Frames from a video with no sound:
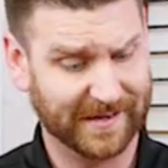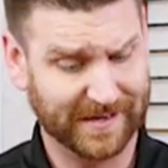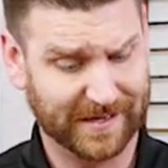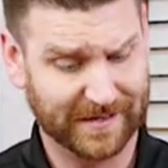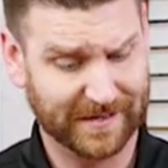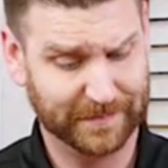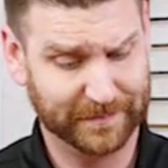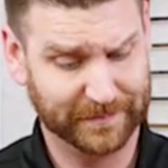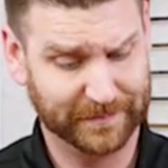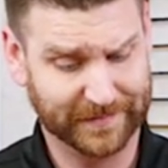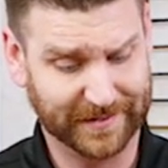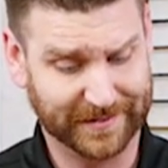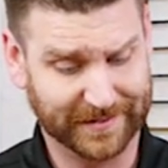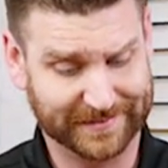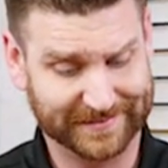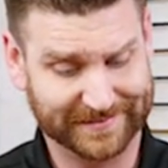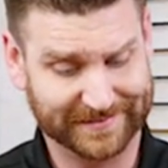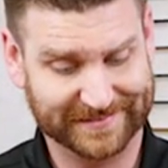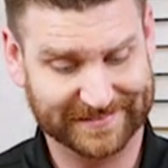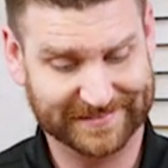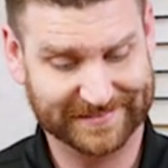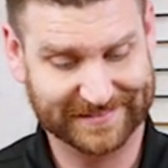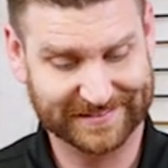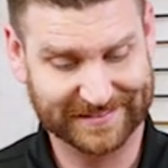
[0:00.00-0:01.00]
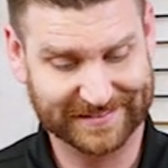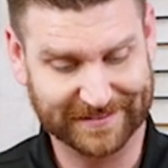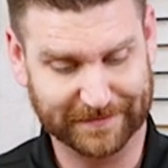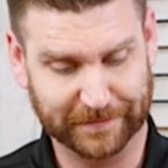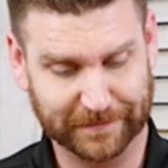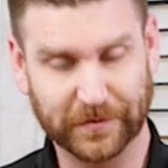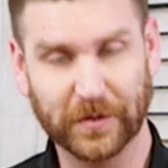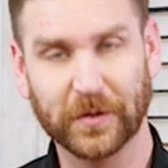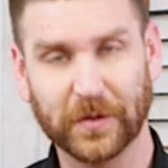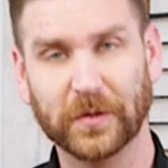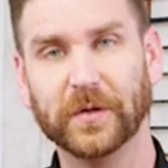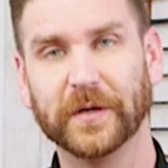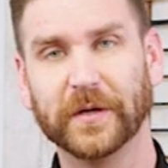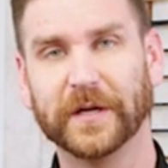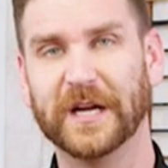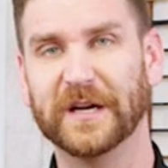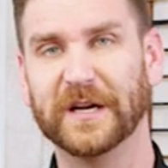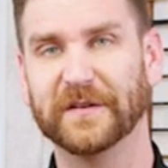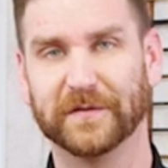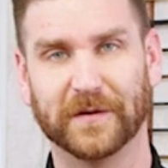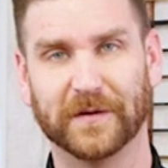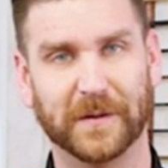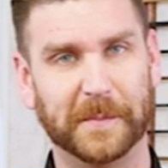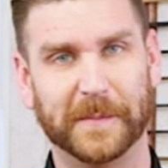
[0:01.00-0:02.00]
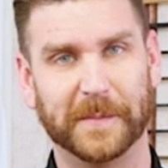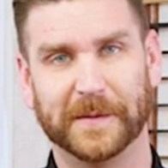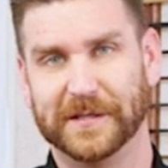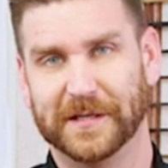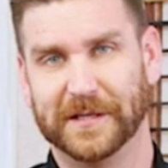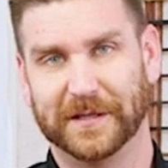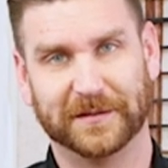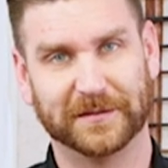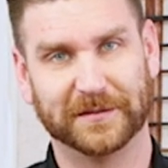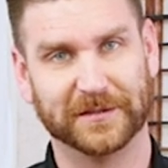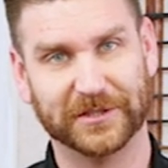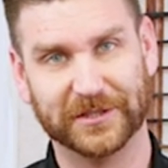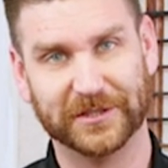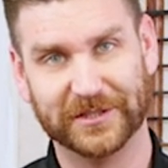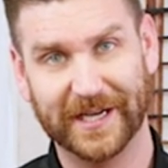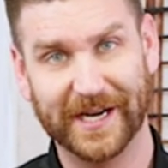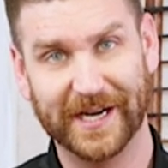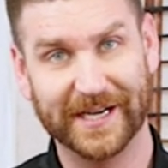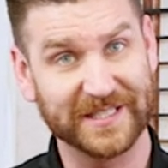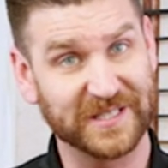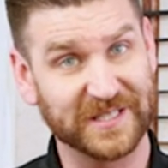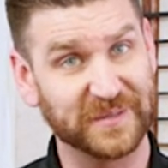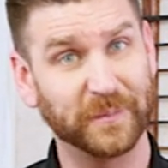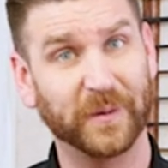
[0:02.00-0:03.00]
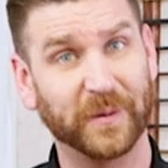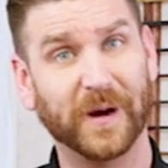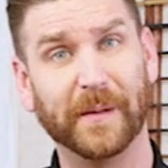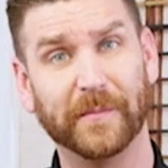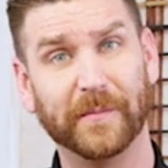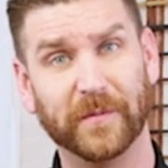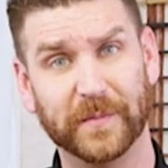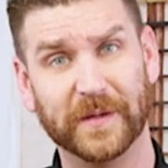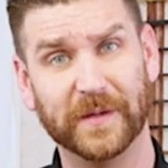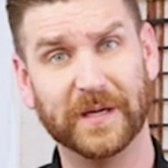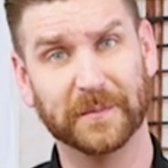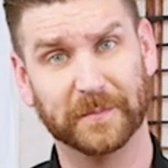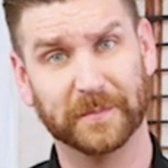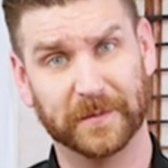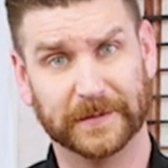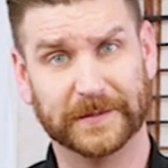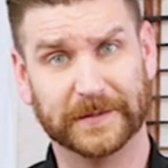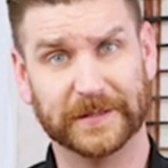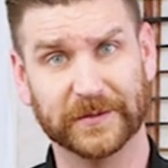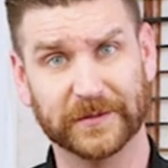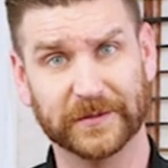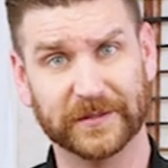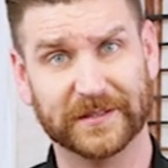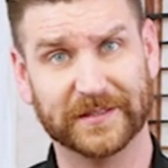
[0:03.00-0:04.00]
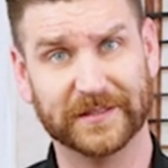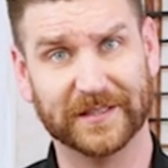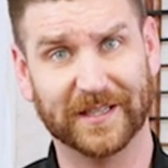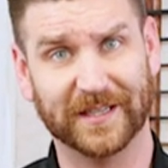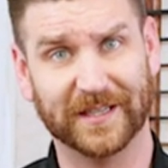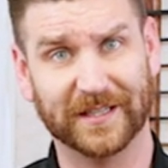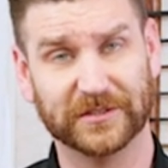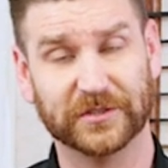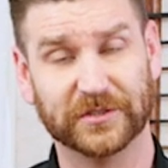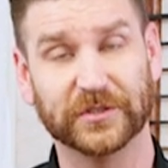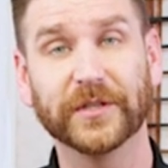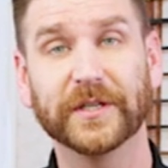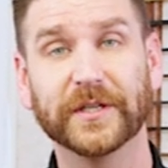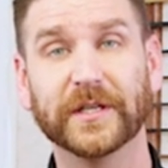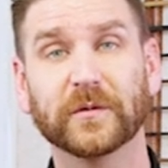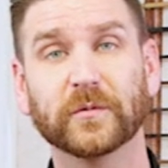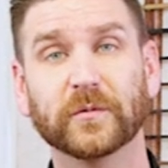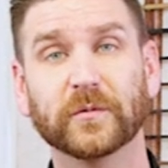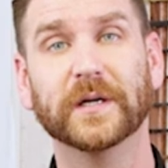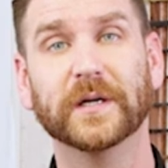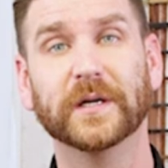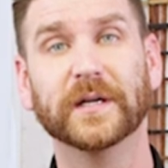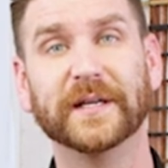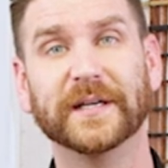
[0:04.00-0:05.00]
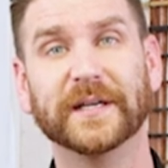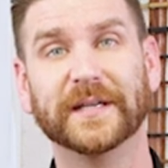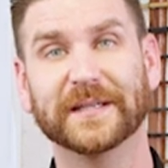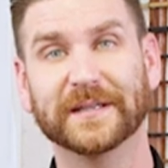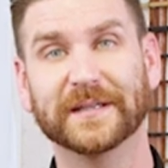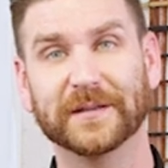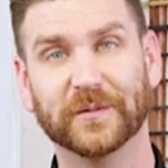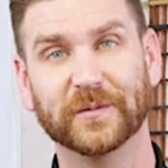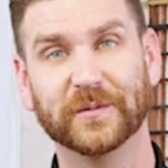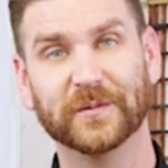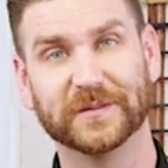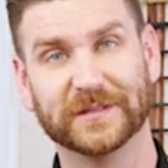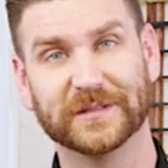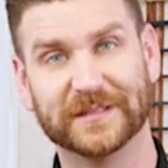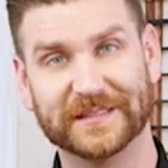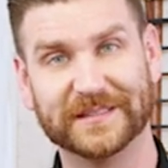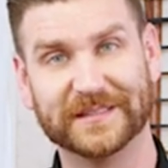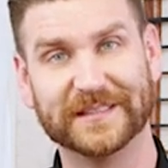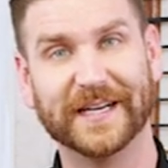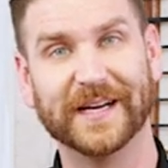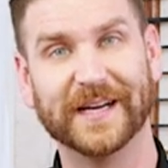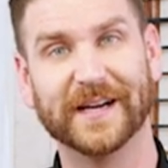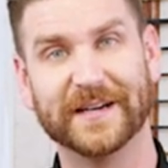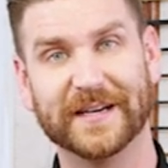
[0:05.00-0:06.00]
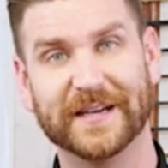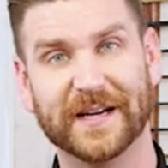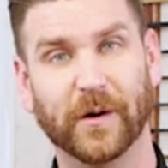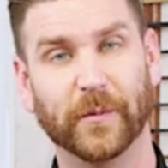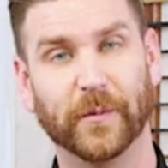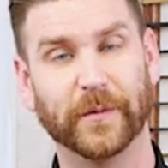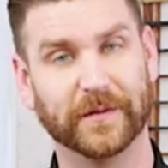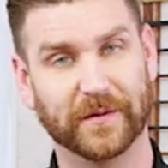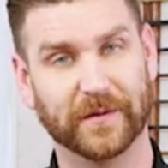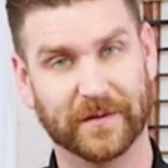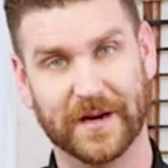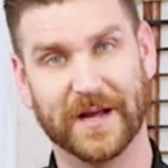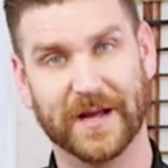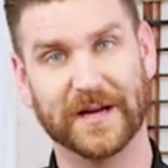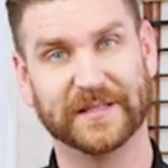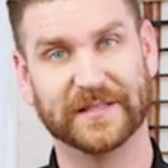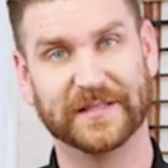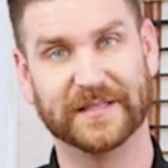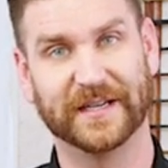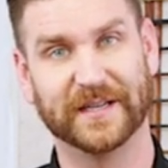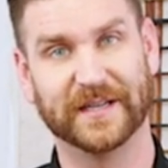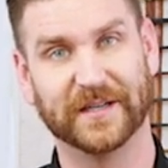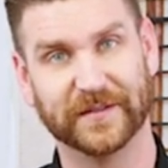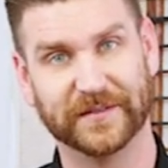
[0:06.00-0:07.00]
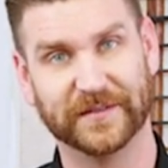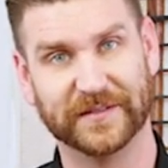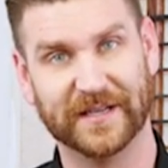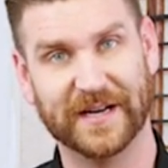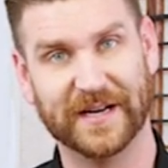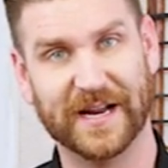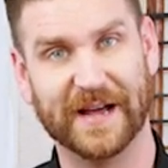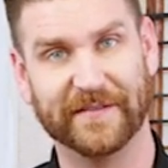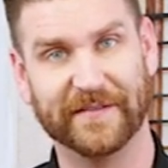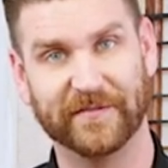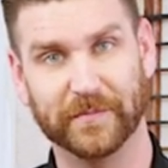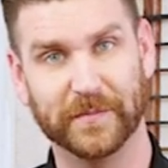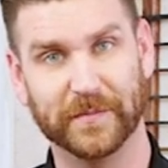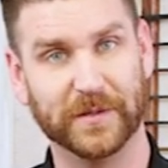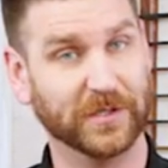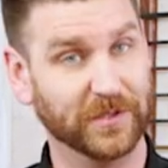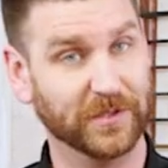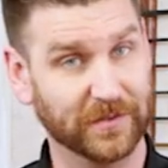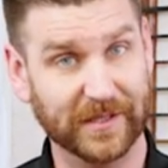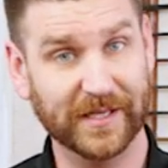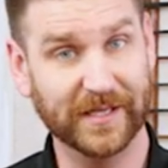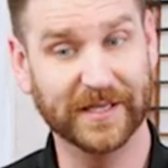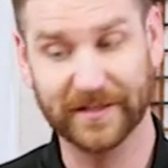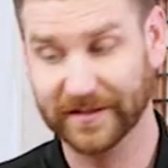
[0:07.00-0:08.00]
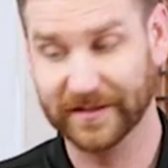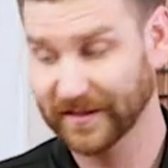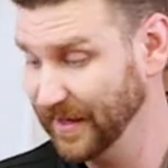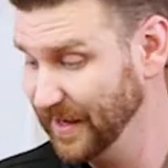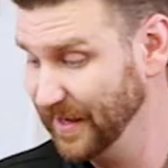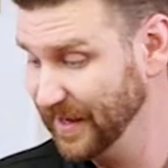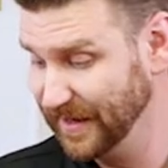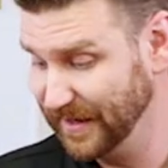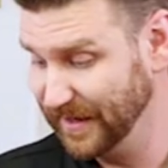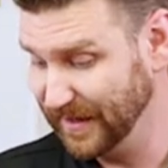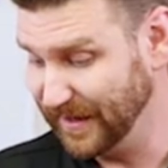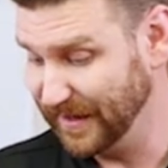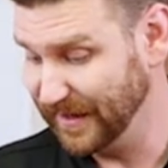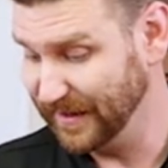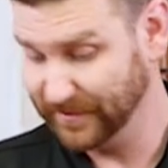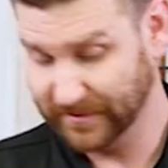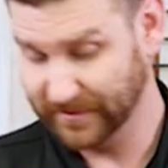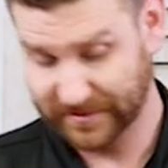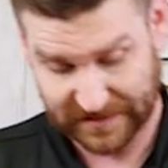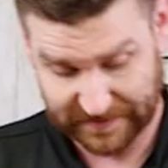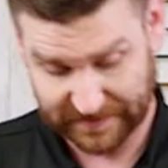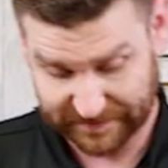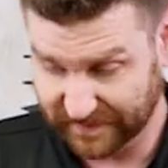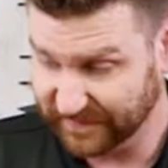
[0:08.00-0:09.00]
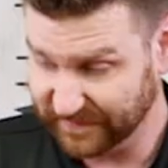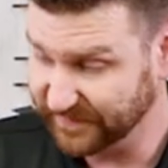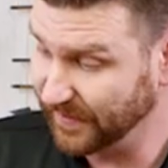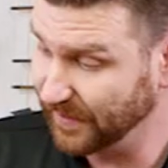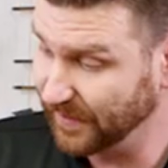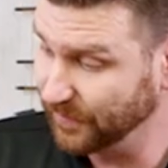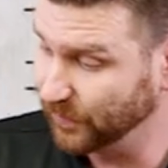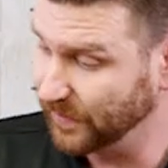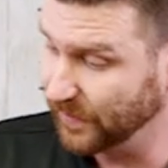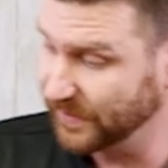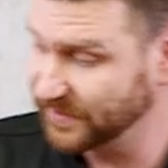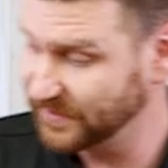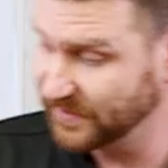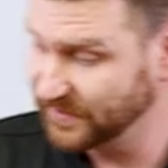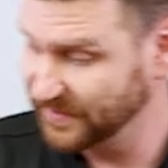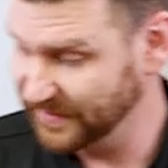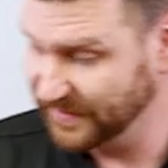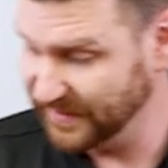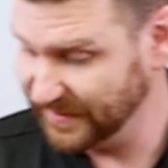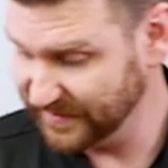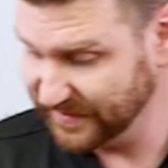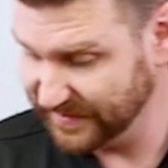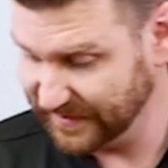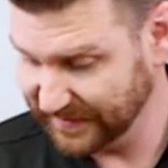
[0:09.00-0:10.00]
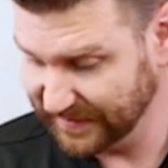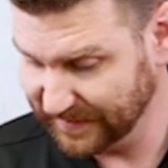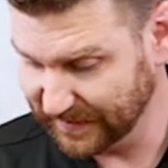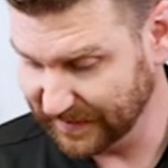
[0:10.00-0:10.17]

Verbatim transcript: Um, uh, if you're looking for a particular shade, it's probably being produced. Uh, so you really stand out with your next arrows and have them be unique. Uh, there's even fun ones. These